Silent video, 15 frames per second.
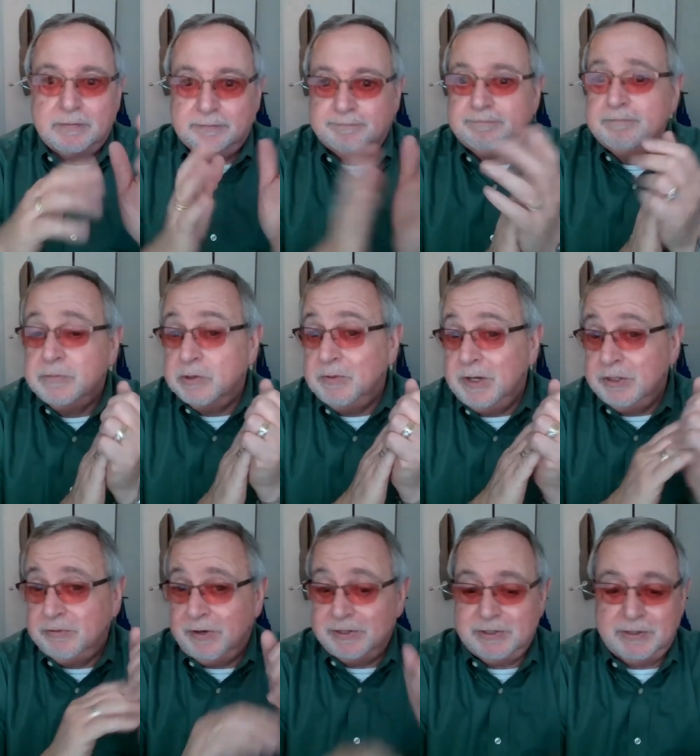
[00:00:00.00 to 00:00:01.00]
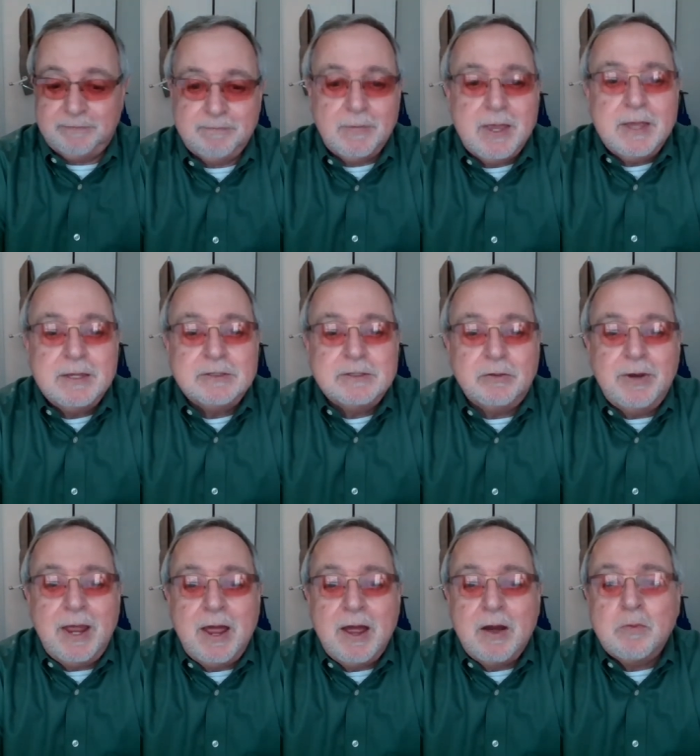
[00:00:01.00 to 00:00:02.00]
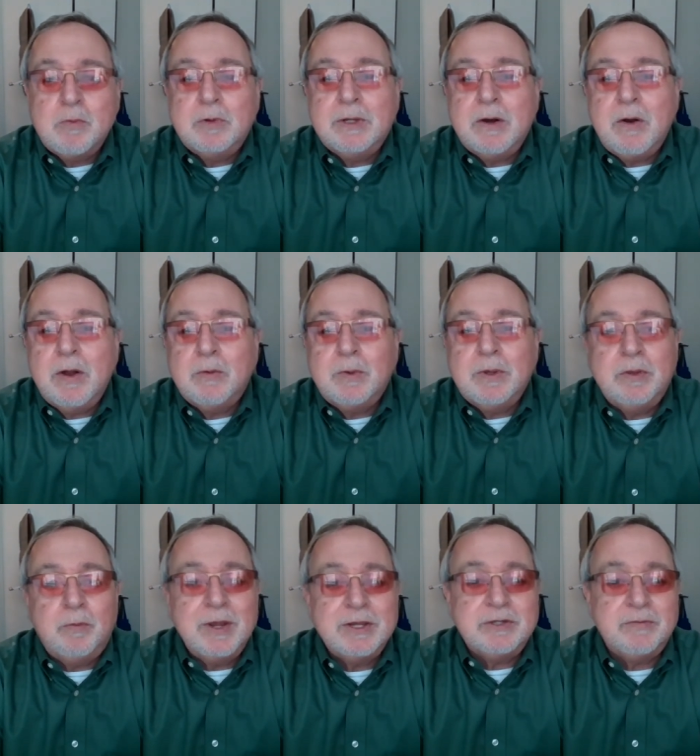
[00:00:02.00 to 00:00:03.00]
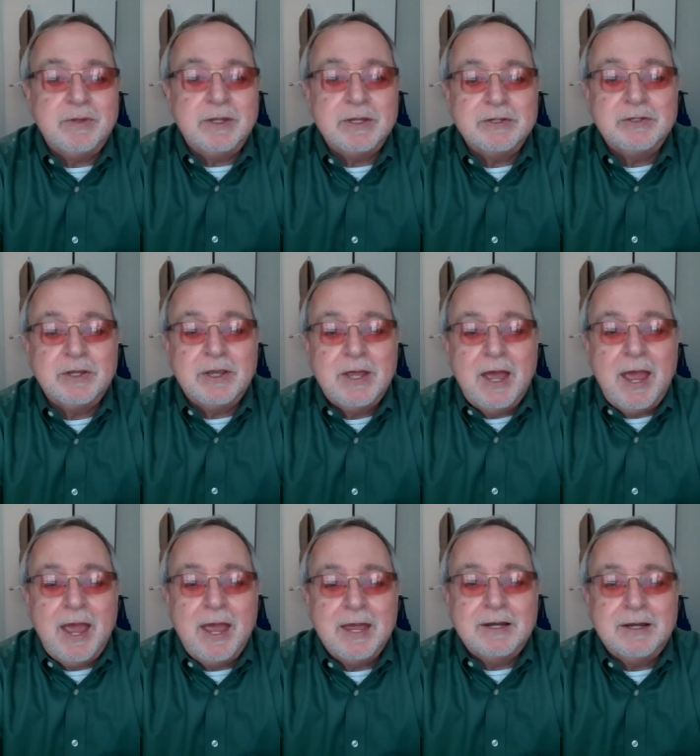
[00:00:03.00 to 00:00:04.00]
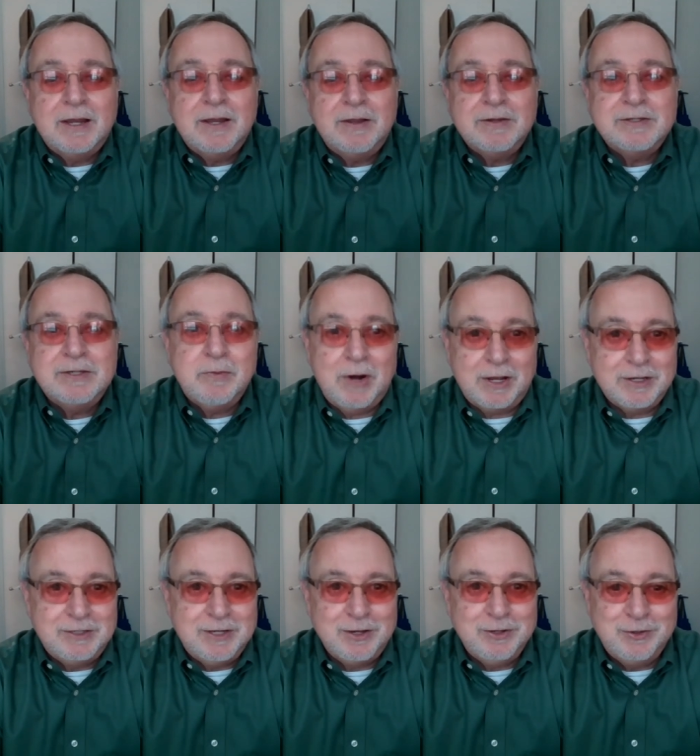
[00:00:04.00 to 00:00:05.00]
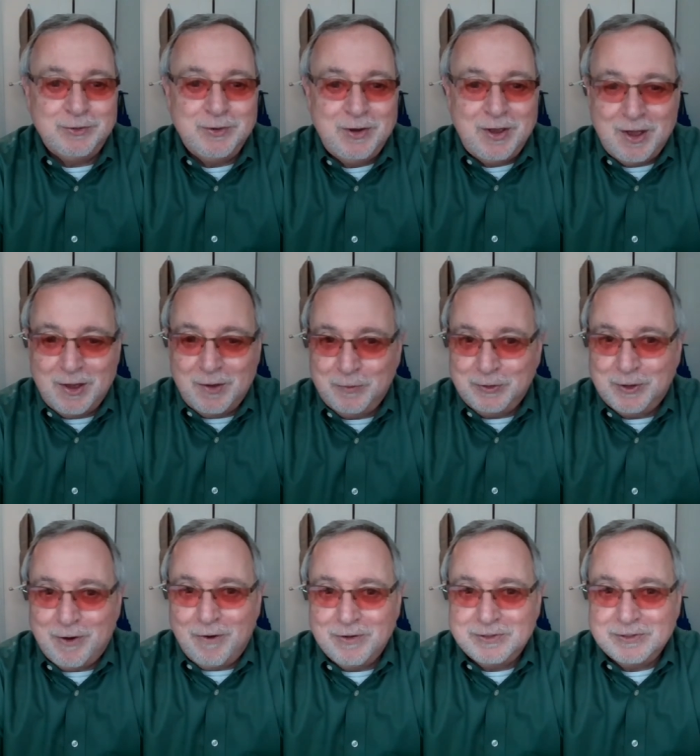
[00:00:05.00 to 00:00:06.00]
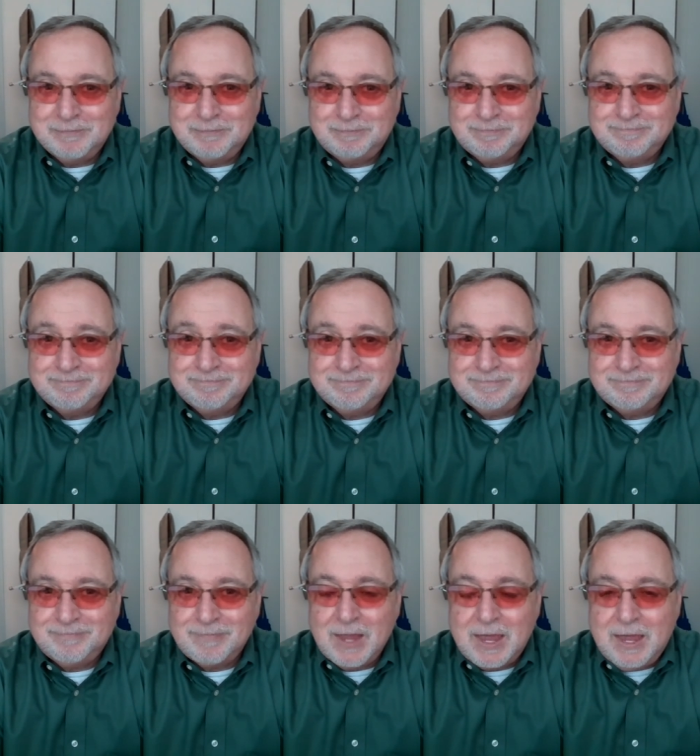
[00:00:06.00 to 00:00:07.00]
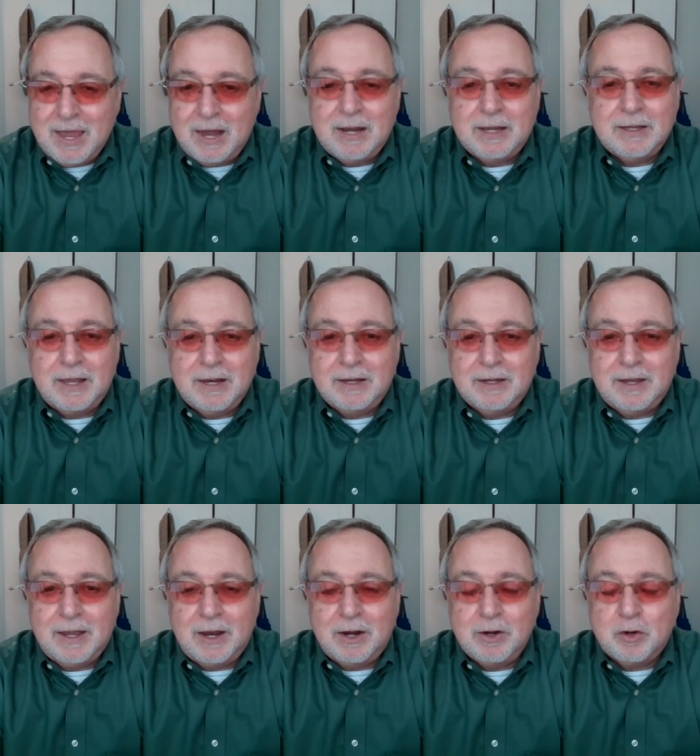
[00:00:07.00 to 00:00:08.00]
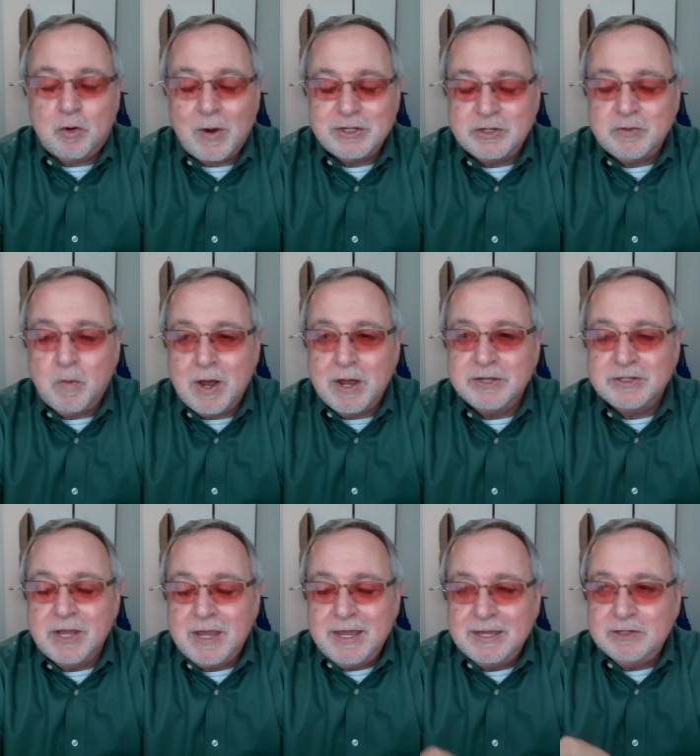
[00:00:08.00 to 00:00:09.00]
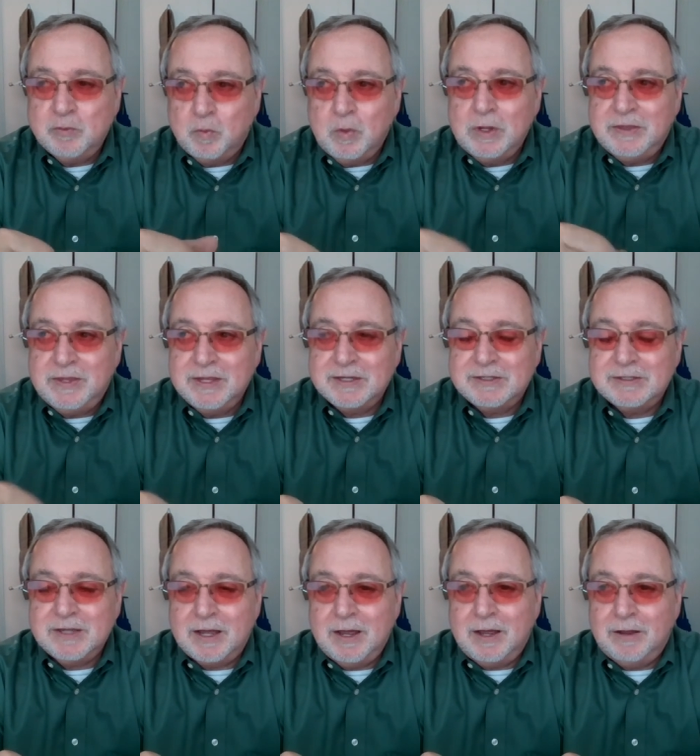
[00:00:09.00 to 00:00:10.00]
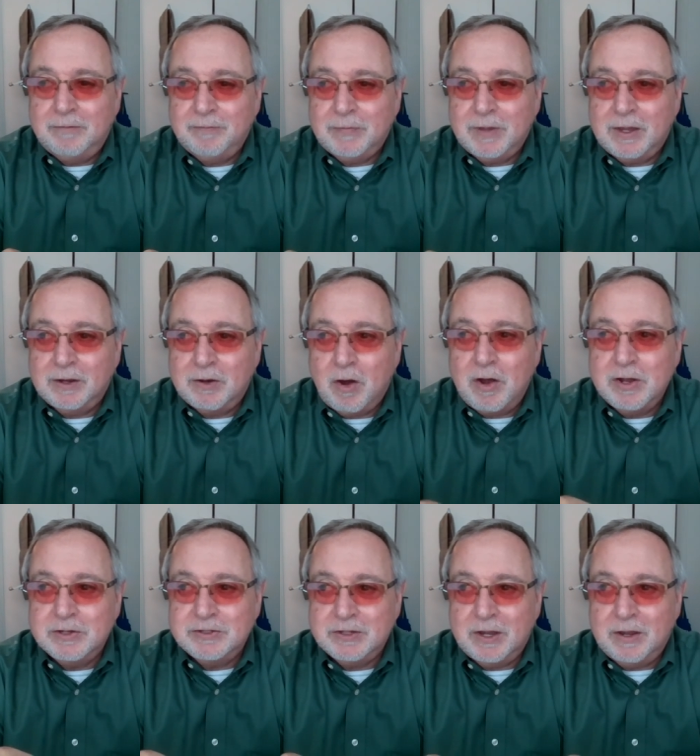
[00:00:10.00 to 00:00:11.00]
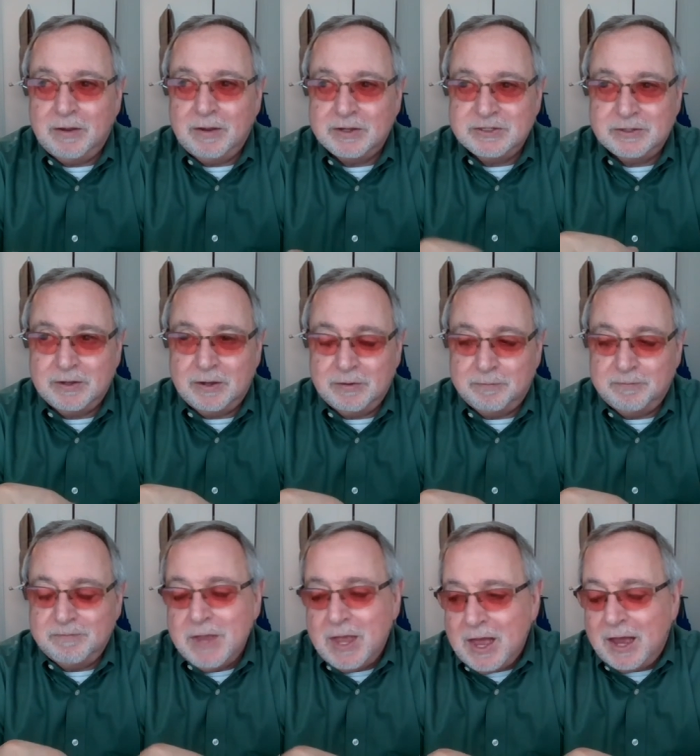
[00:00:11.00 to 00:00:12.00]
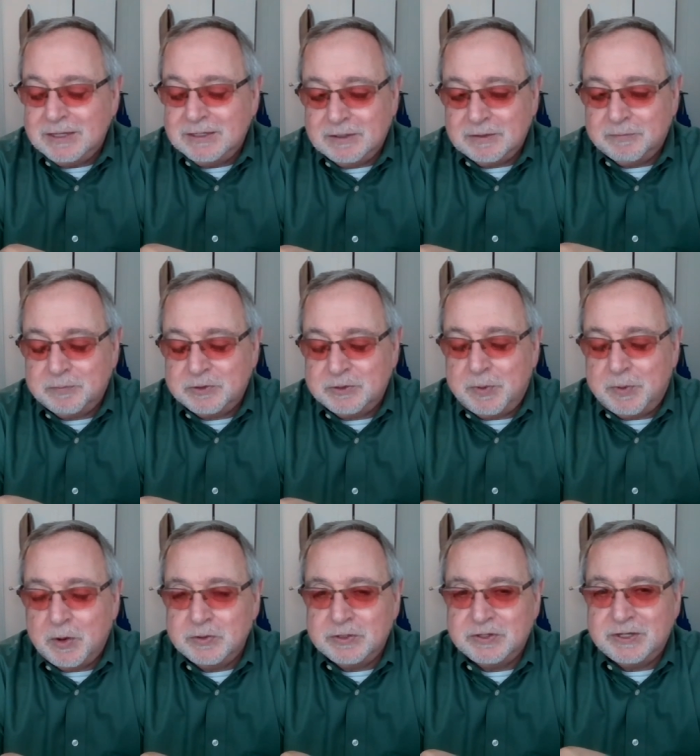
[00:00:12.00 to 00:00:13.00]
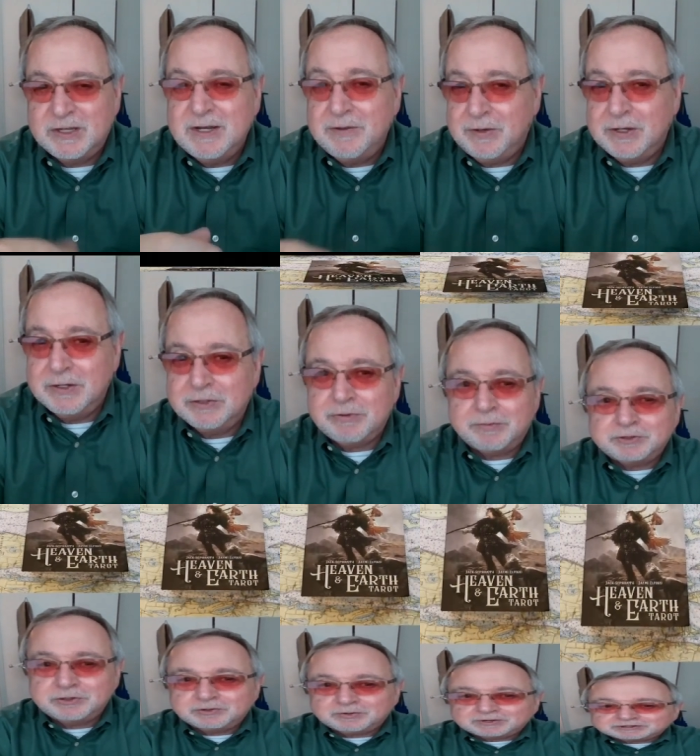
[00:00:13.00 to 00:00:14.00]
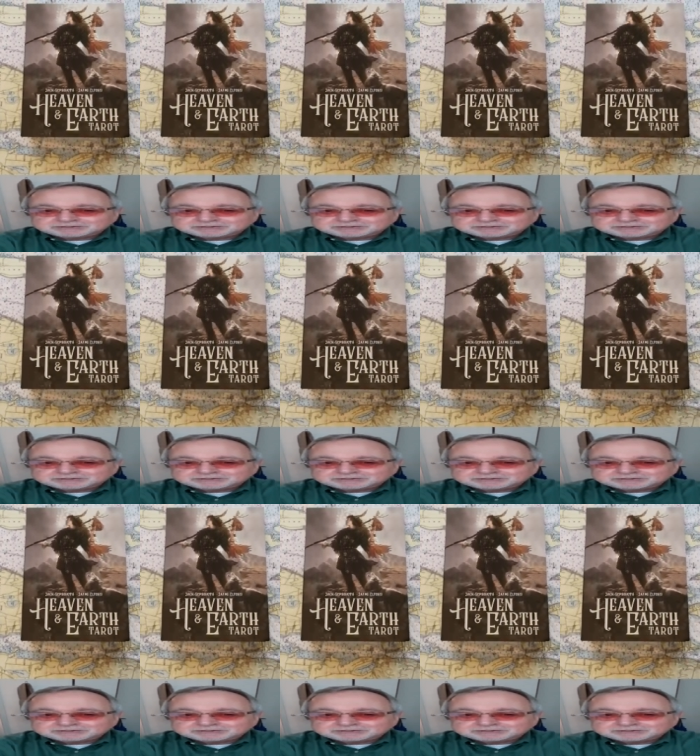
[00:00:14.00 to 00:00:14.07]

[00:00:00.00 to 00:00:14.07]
So, interesting. So now we'll get on with the rest of this and see what I can tell you with the cards. And her question was, is would this cause, I suppose, a significant disruption to us?